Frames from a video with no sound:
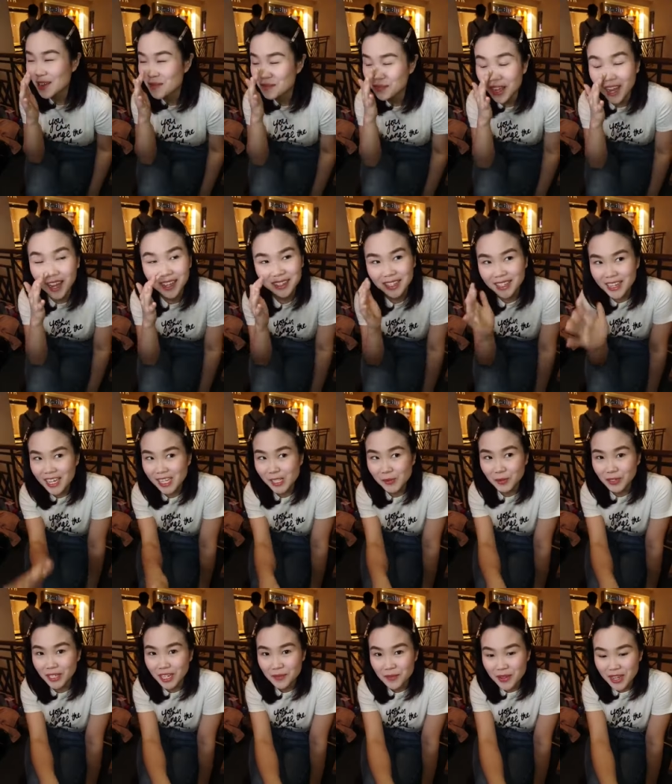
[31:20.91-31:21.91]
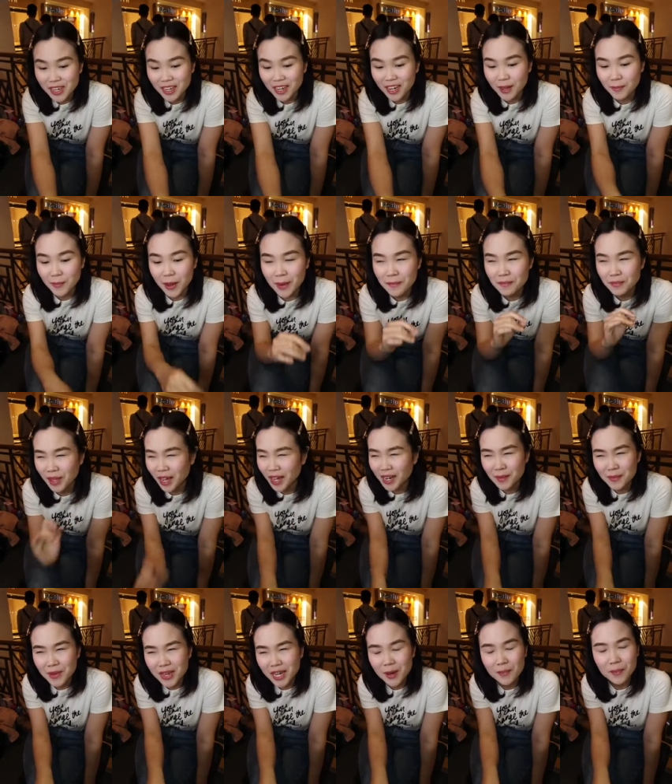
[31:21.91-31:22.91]
I'm not an expert in makeup. I'm not
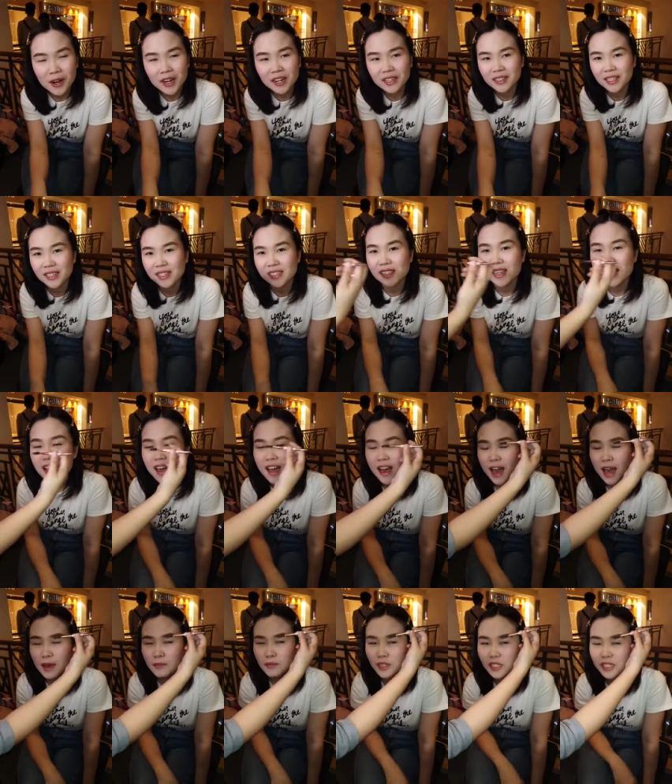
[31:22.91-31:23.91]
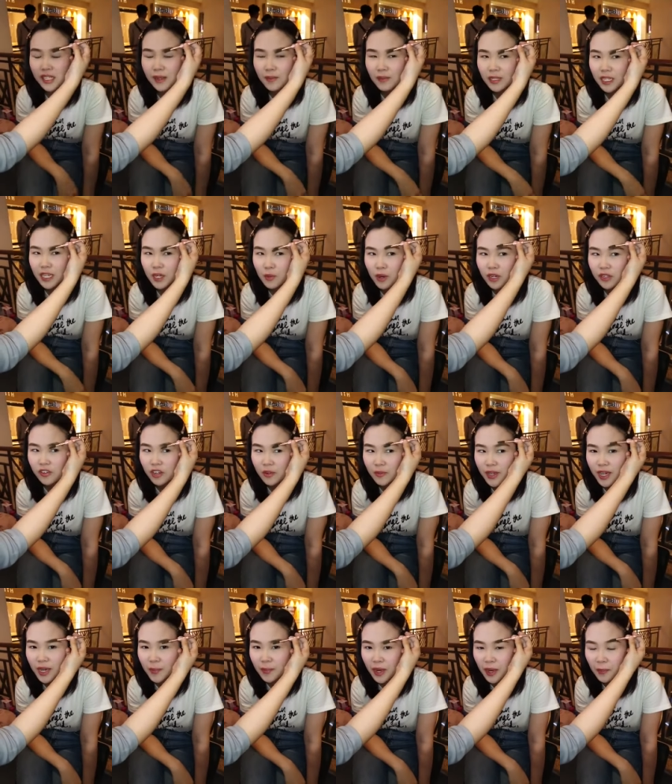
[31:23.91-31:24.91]
a makeup artist. I'm just somebody who works for a
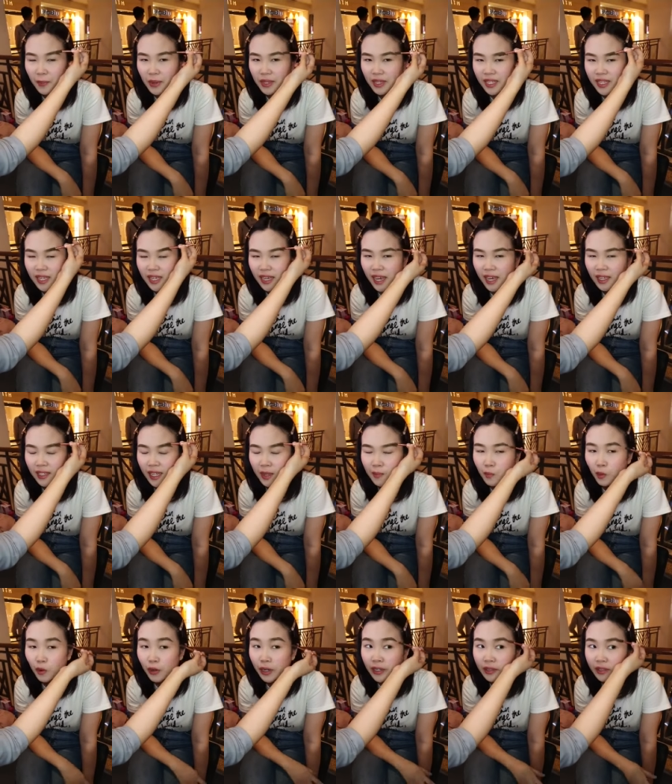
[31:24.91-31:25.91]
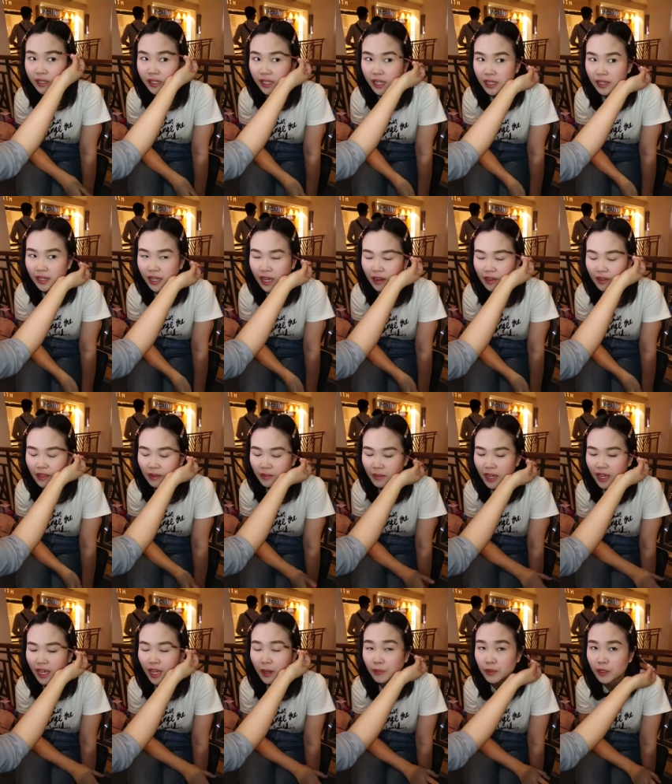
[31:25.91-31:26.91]
makeup company and I'm more into skincare than
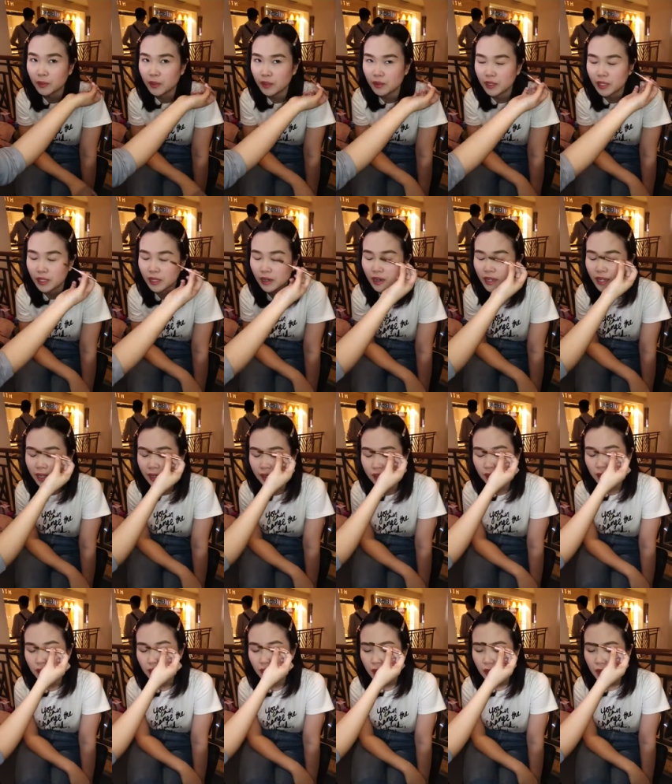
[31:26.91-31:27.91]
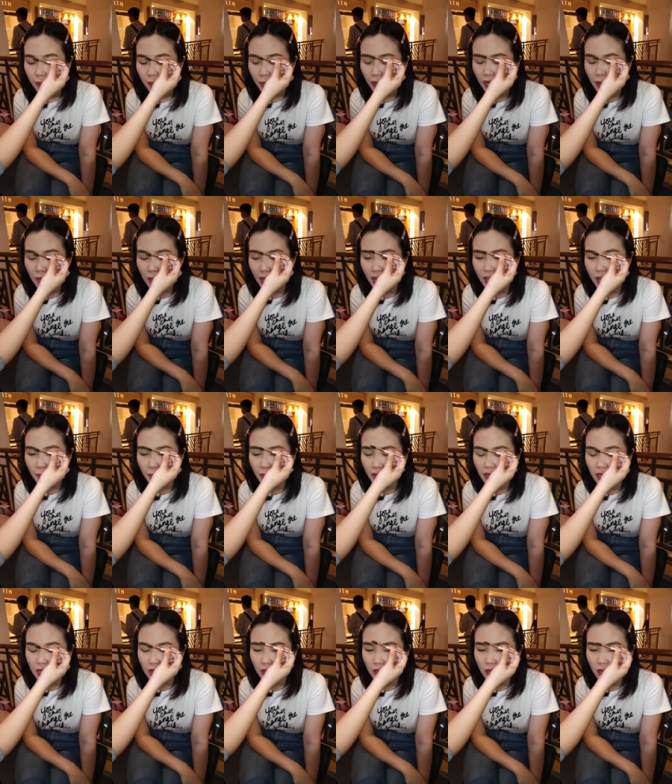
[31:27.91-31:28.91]
makeup, to be really honest. But in my
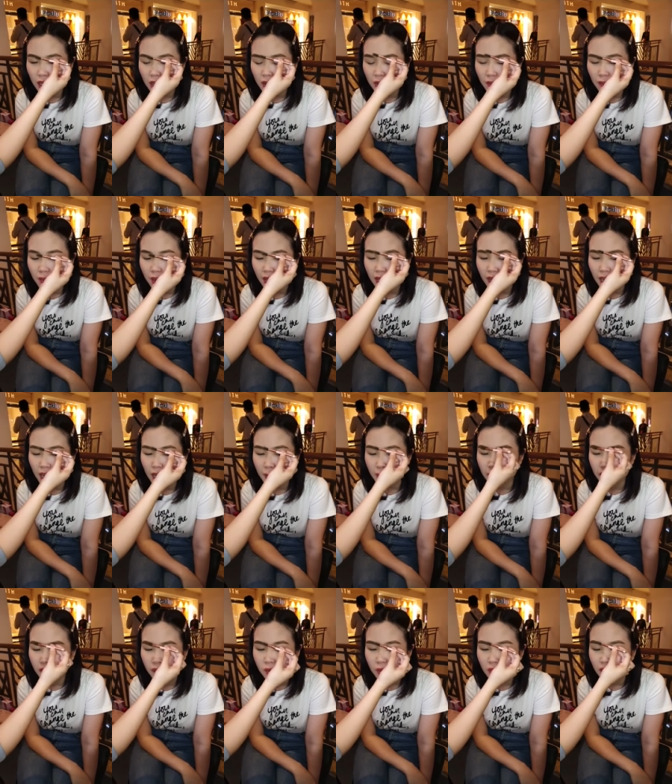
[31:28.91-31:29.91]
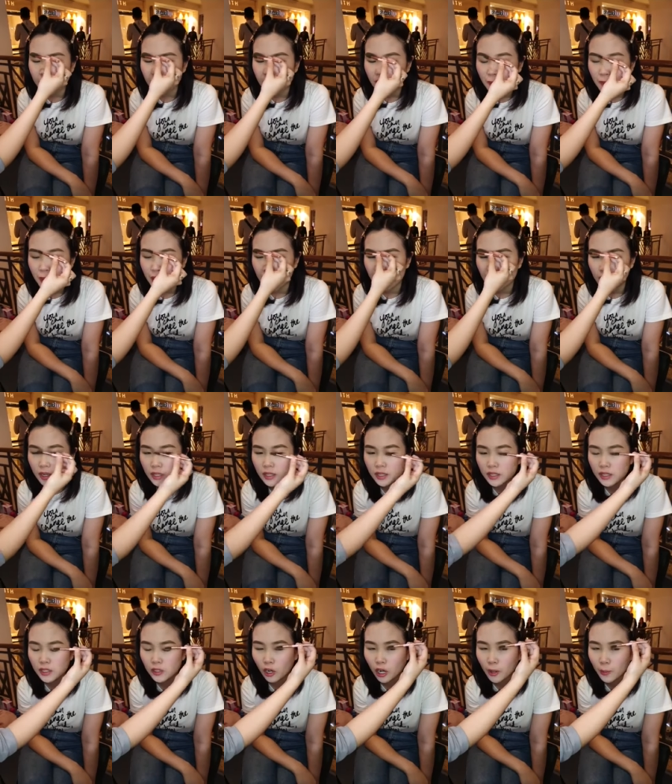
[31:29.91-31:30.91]
opinion, makeup is really about
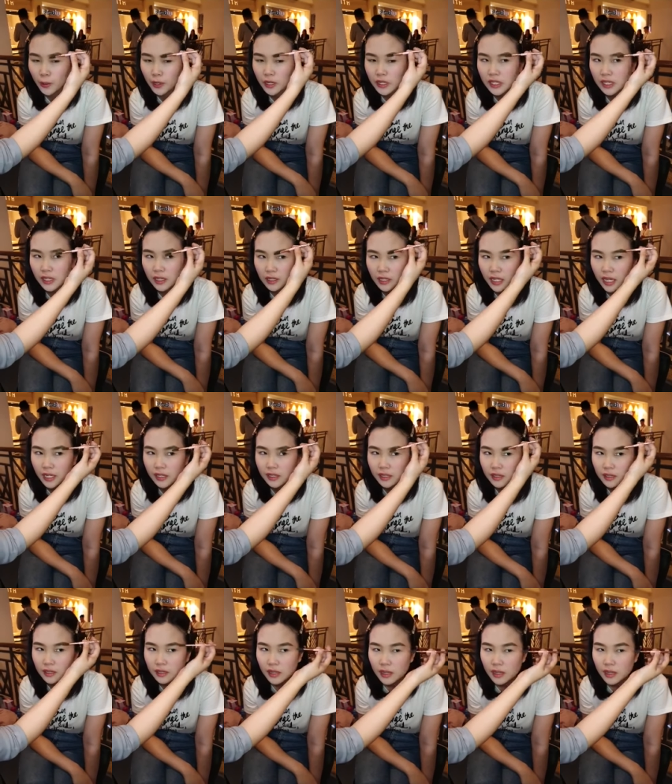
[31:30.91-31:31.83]
your personal taste.